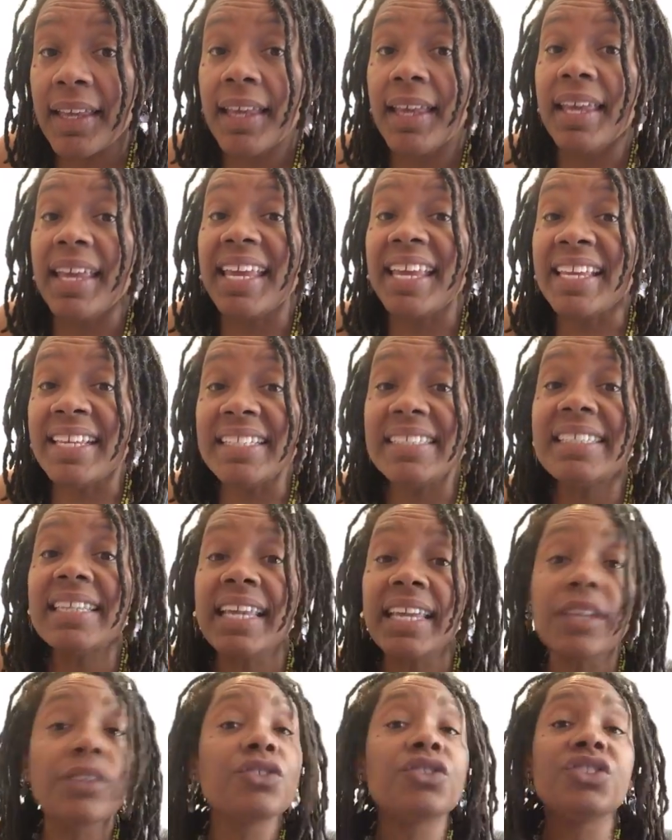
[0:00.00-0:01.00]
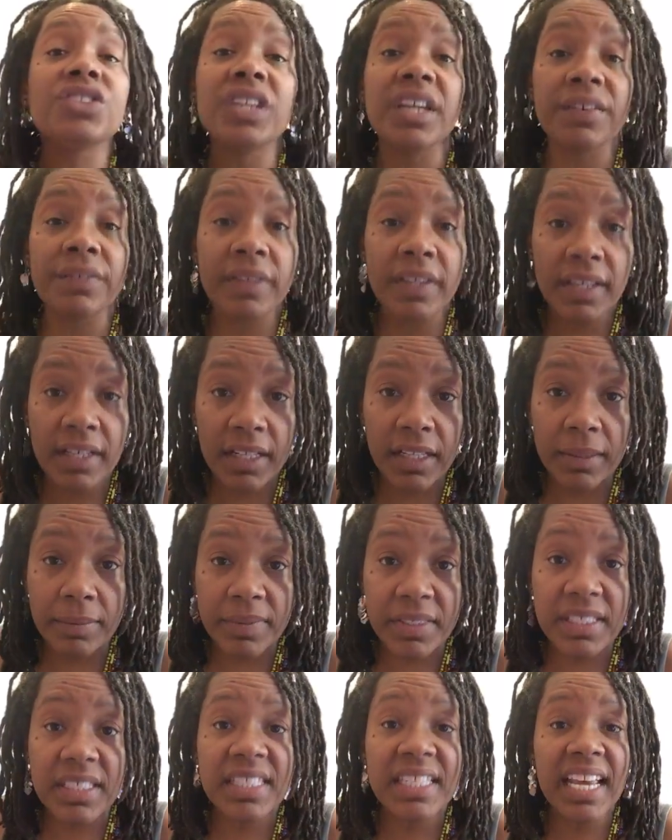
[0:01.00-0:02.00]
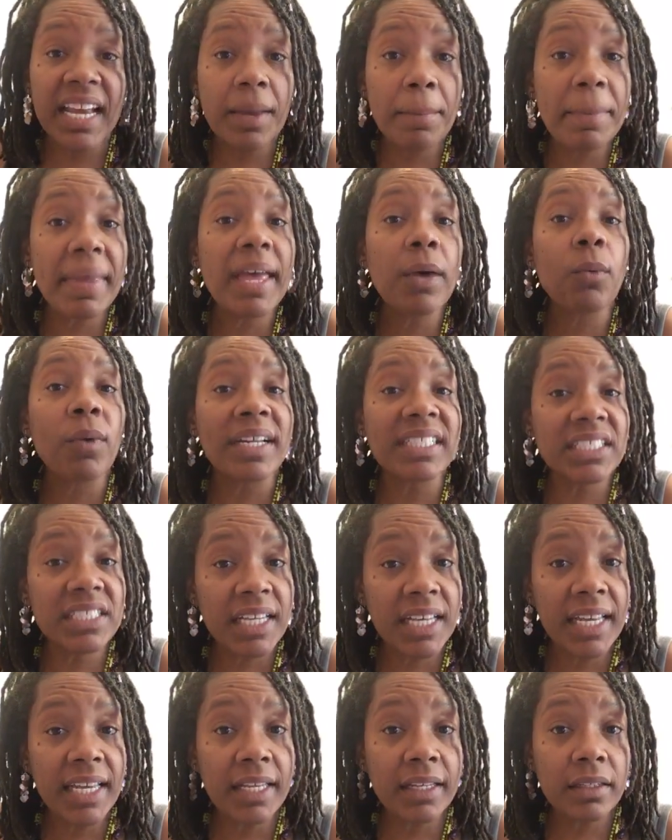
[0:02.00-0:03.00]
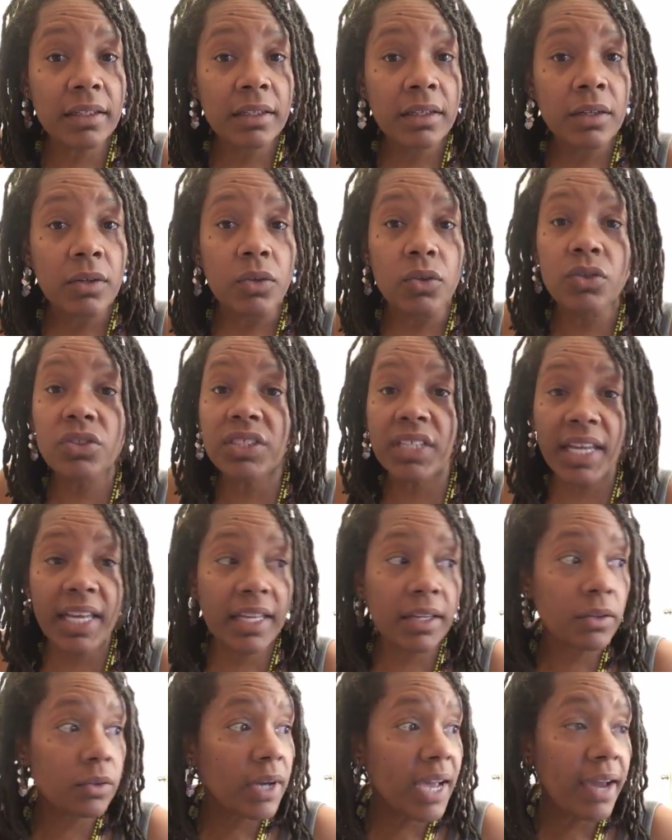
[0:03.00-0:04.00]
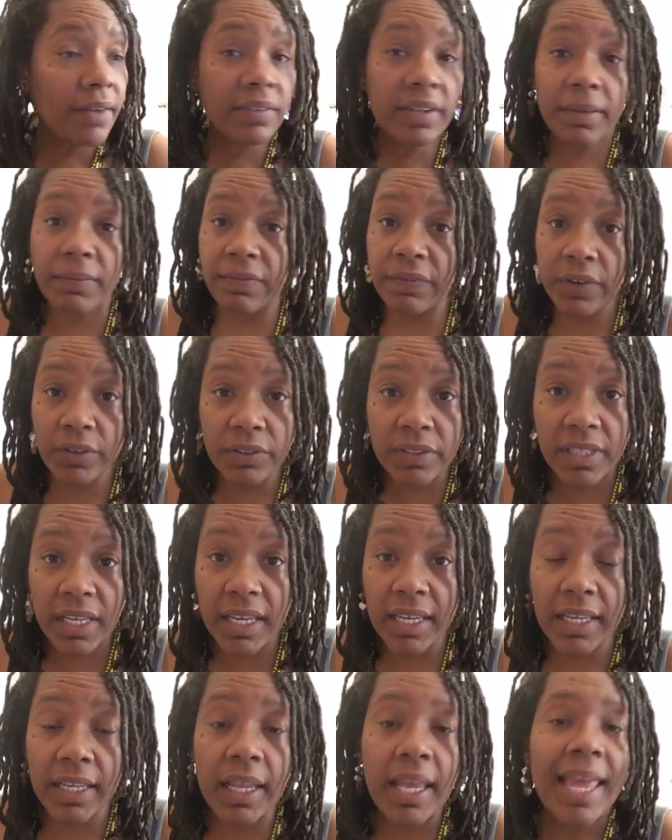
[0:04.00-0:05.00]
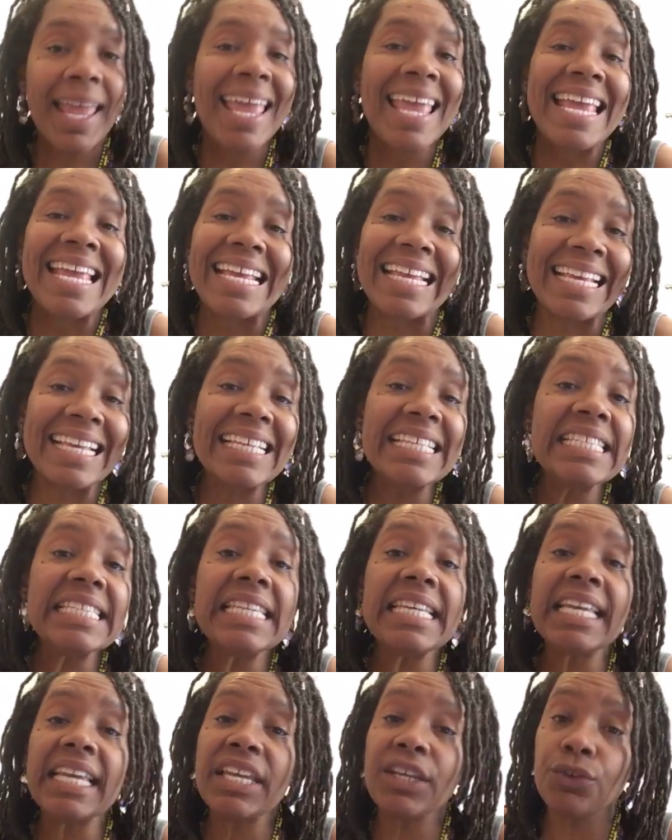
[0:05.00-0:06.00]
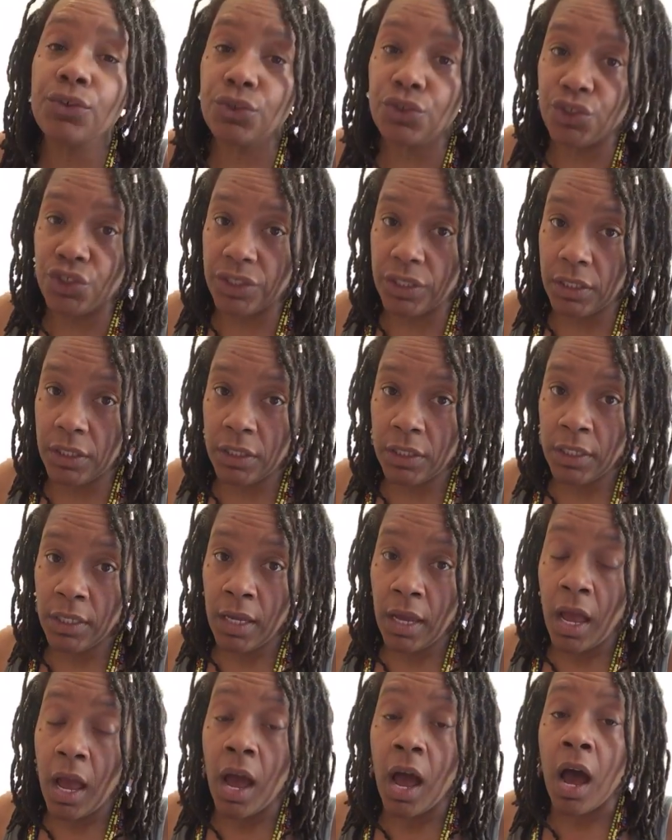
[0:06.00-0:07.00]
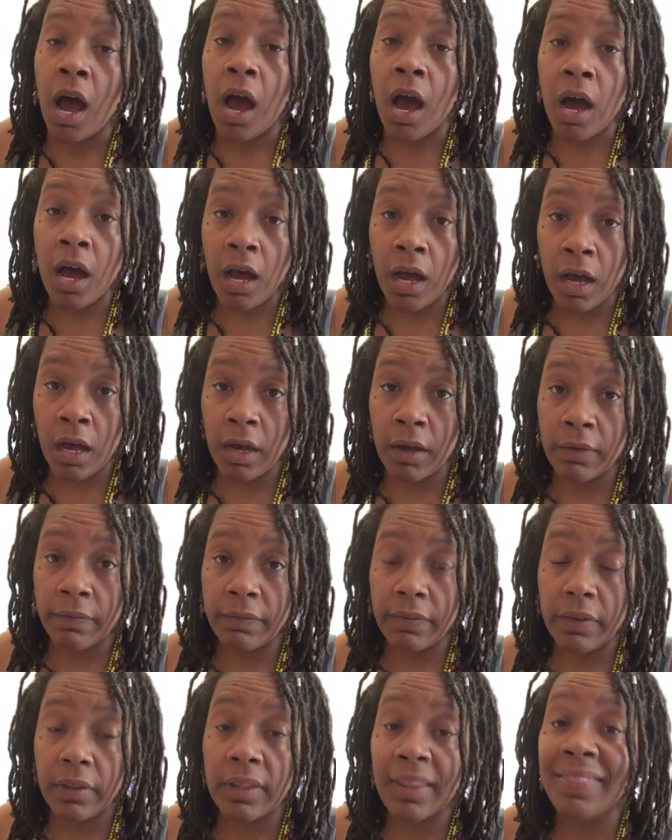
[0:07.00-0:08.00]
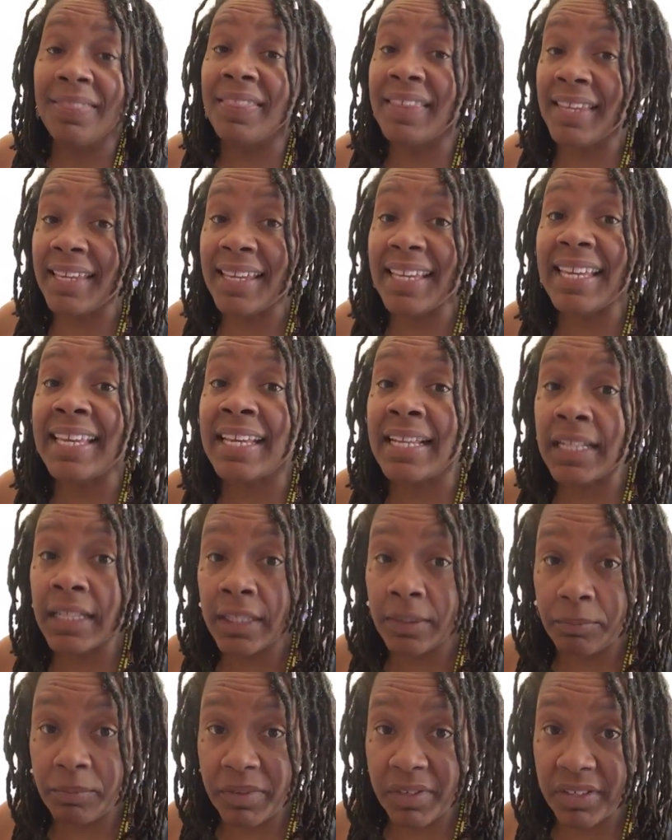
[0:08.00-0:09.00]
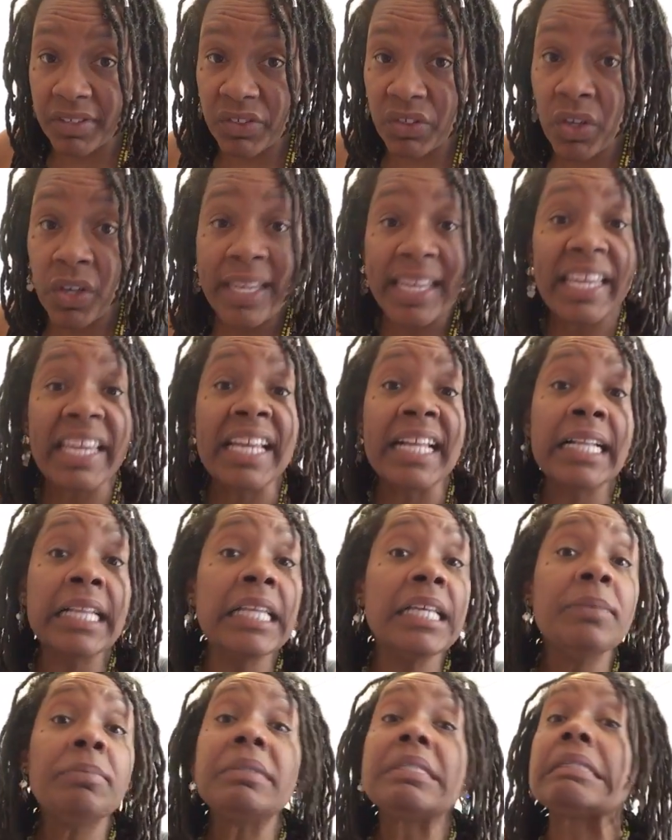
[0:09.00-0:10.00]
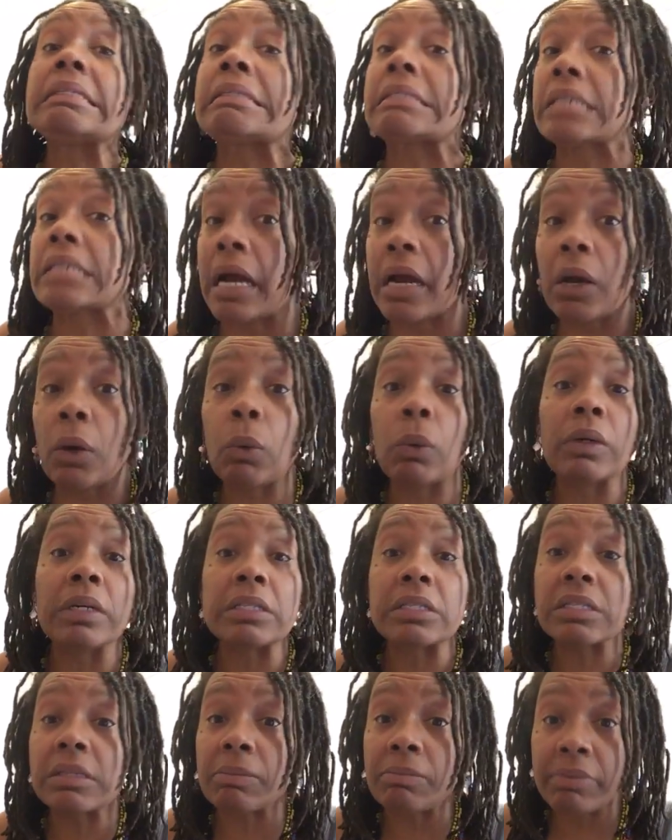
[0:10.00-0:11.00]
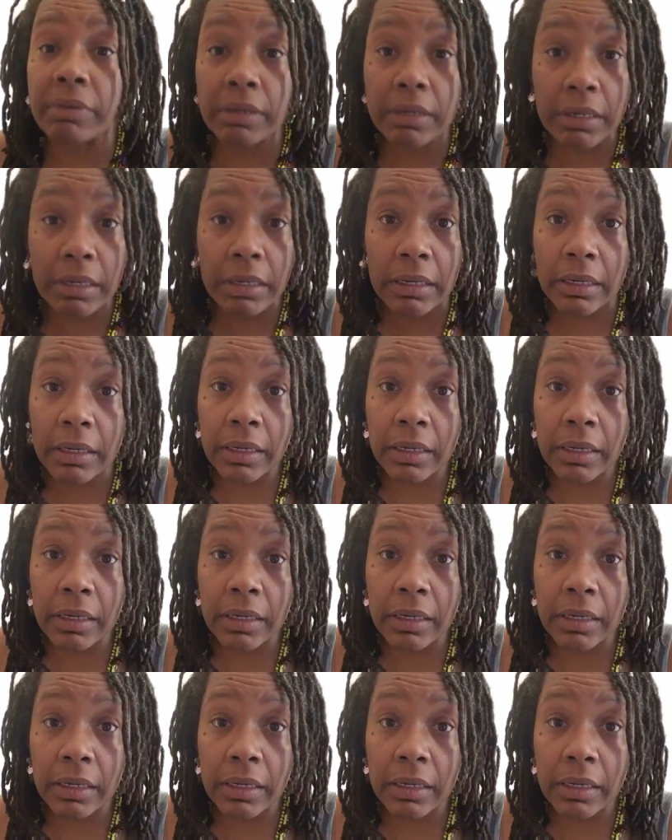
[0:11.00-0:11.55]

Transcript: is the energy of the eclipses. Nekabet, Wachet, Uchet, however the folks say it, is the energy of the eclipses. Eclipses are going to be